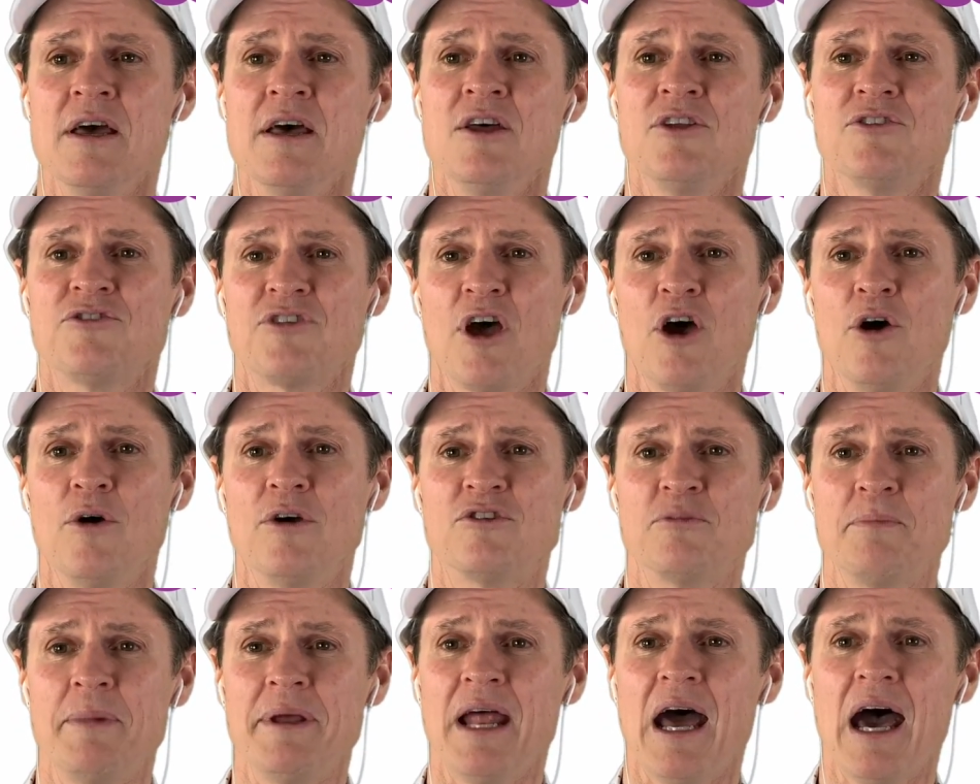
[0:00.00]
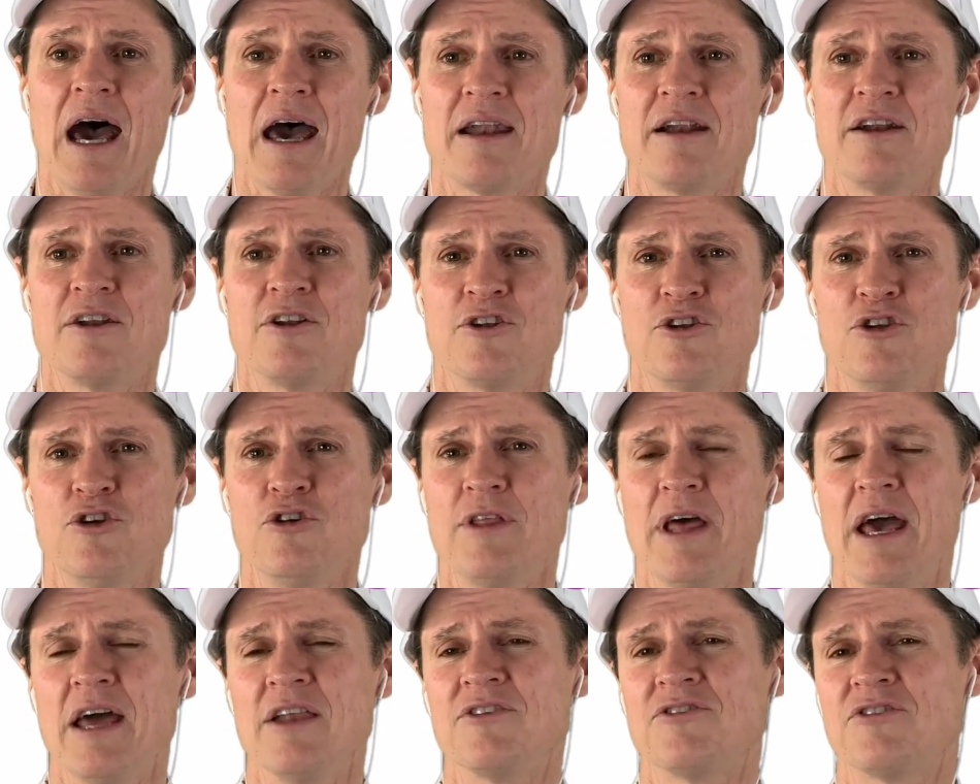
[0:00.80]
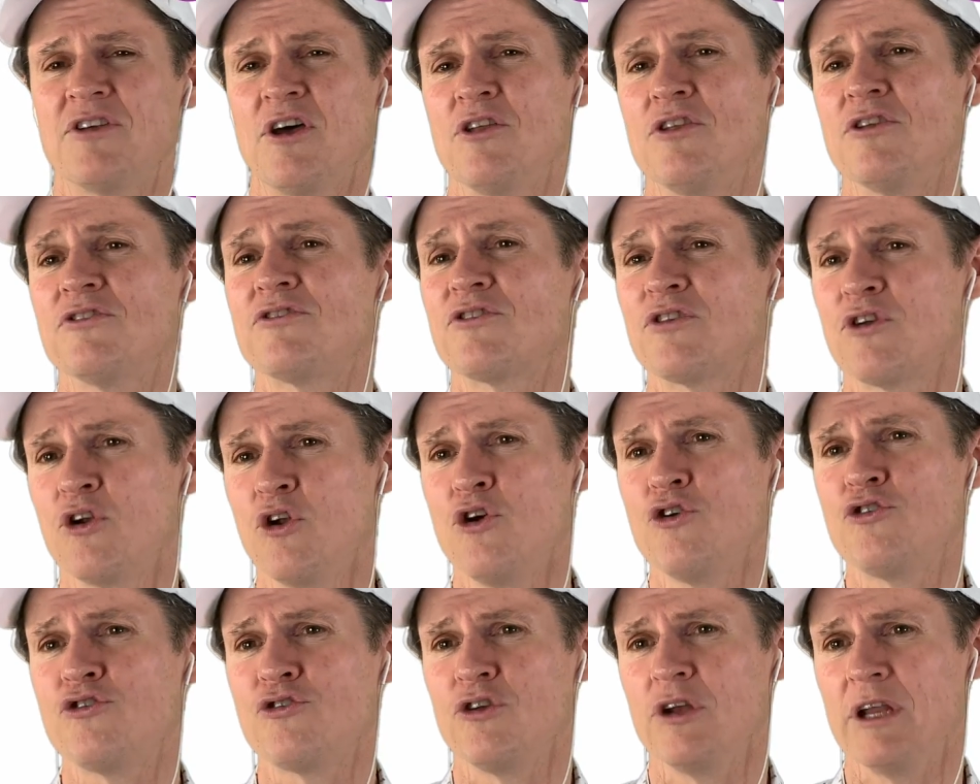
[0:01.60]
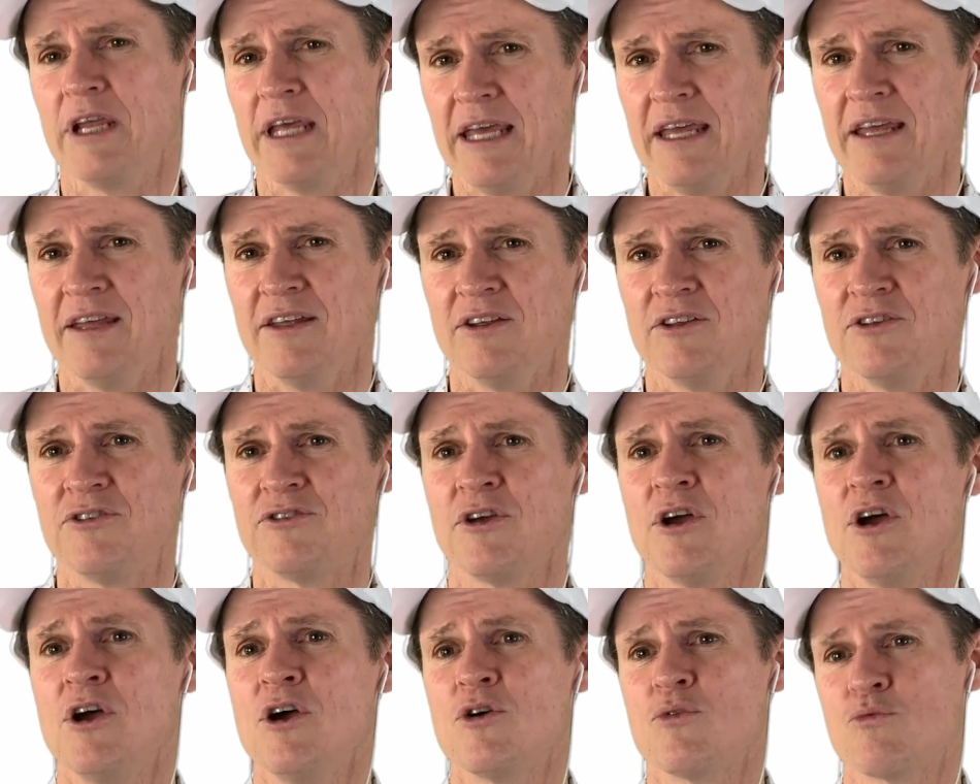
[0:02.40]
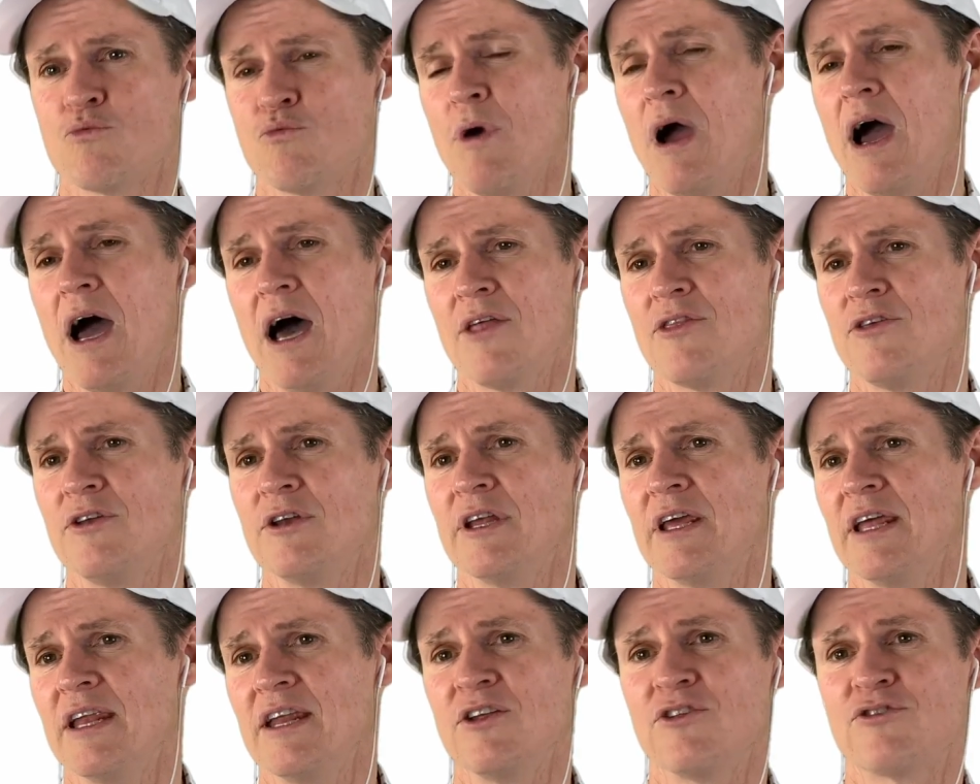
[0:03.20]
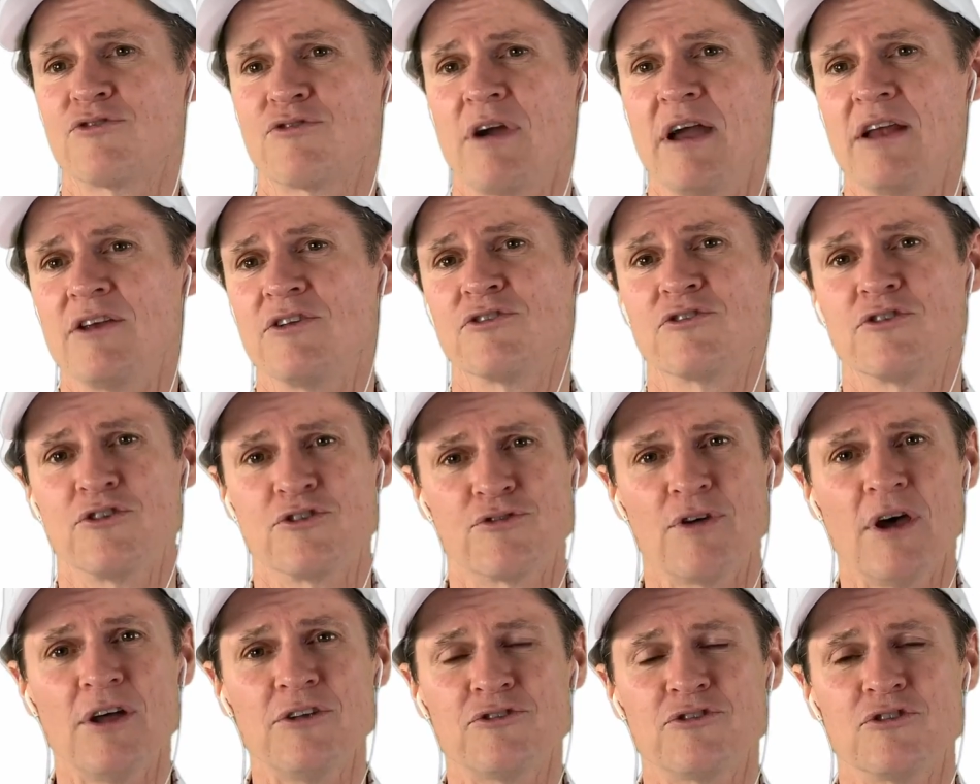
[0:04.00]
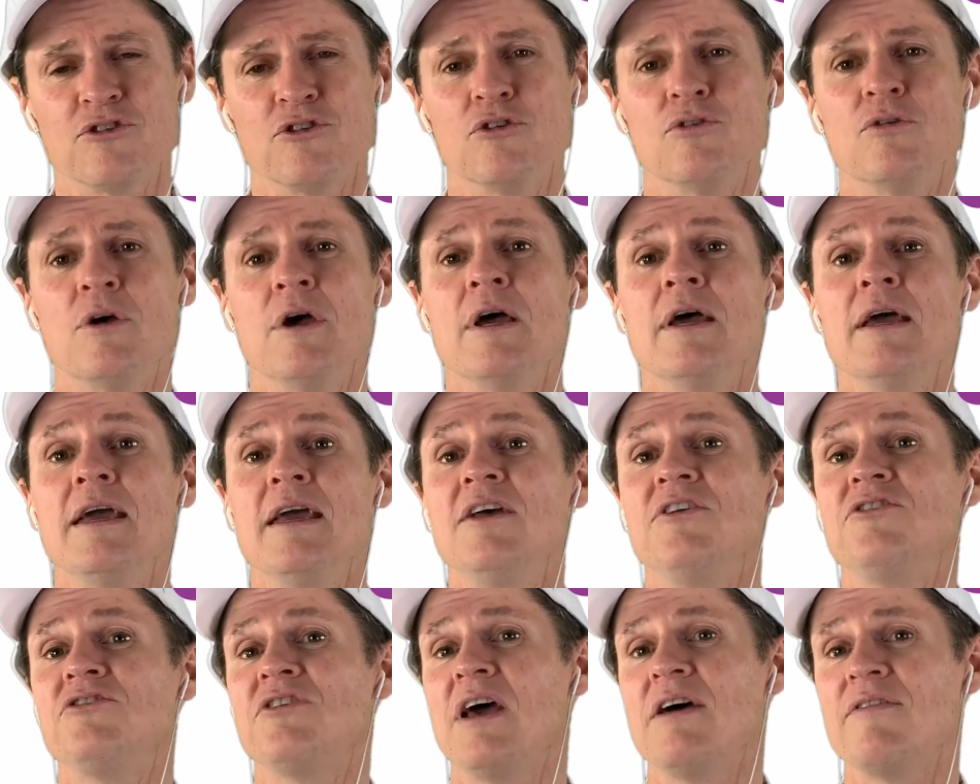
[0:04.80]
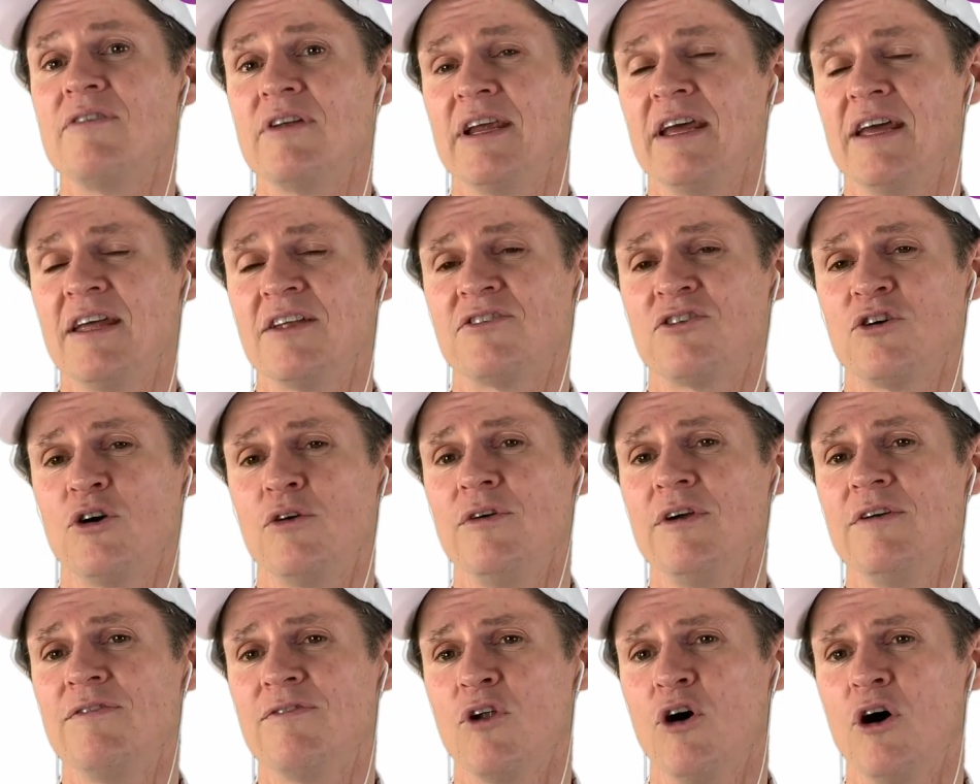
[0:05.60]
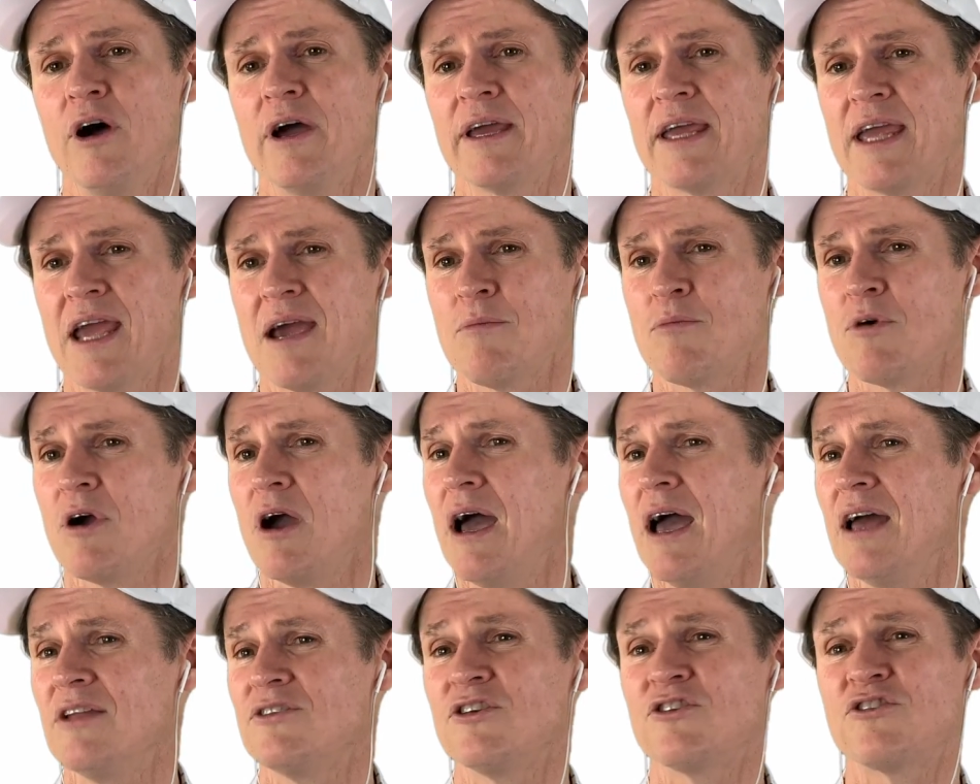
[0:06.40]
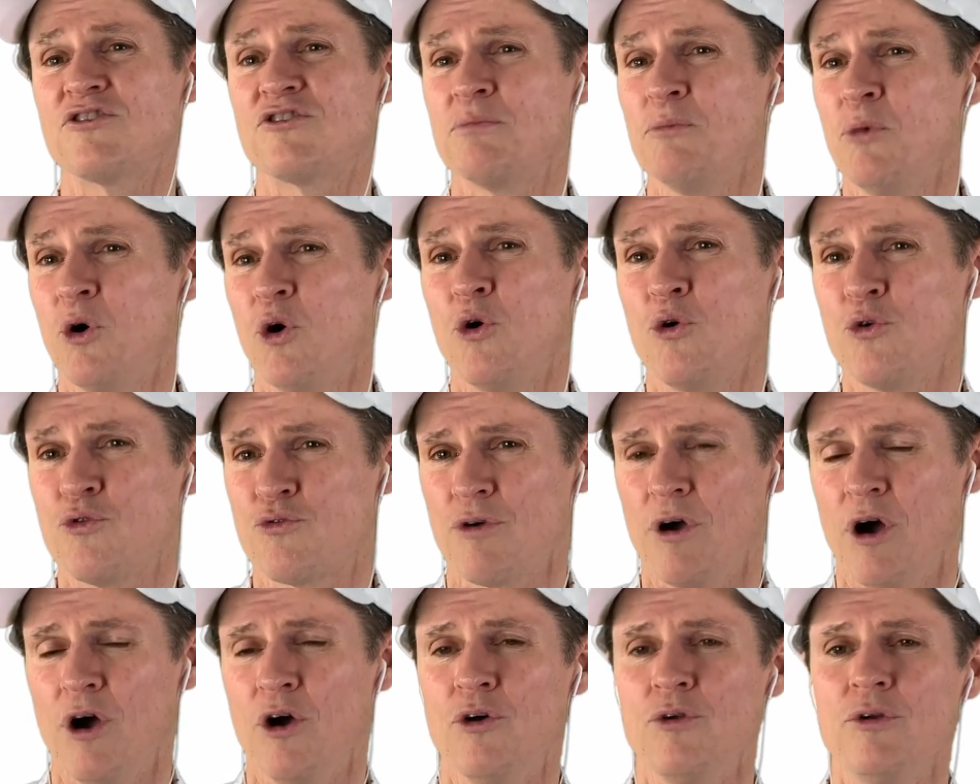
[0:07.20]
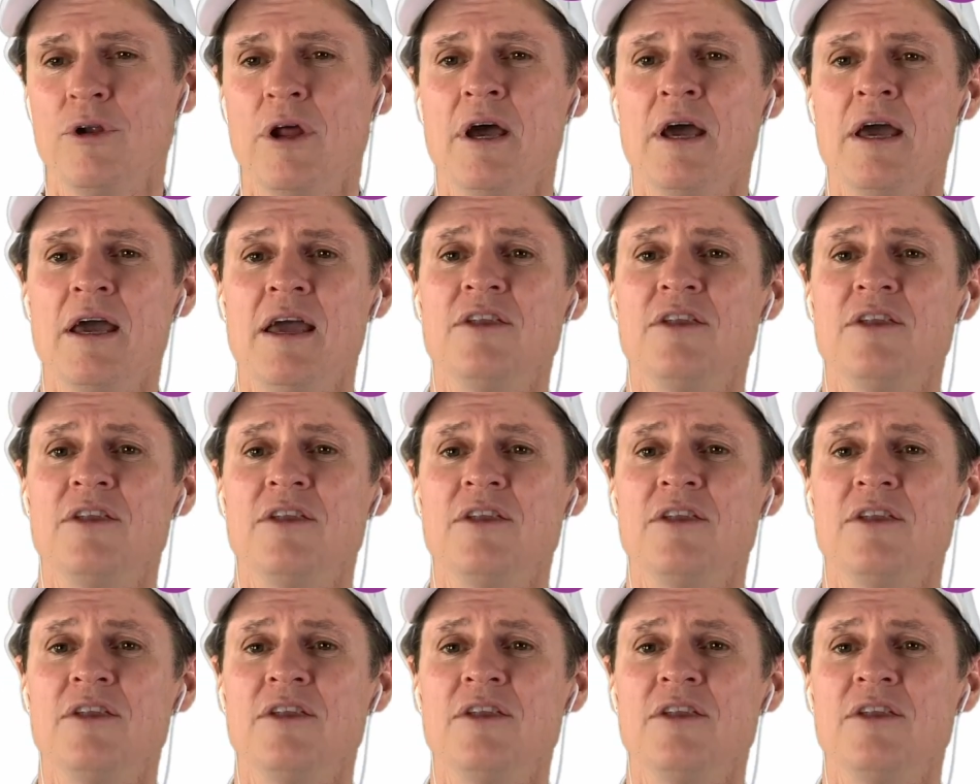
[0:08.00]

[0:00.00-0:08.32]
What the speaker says: So it's a bit harder to do that. So the solution is, rather than getting strangers to trust you, is to have an air selfie flying camera. It's a small drone.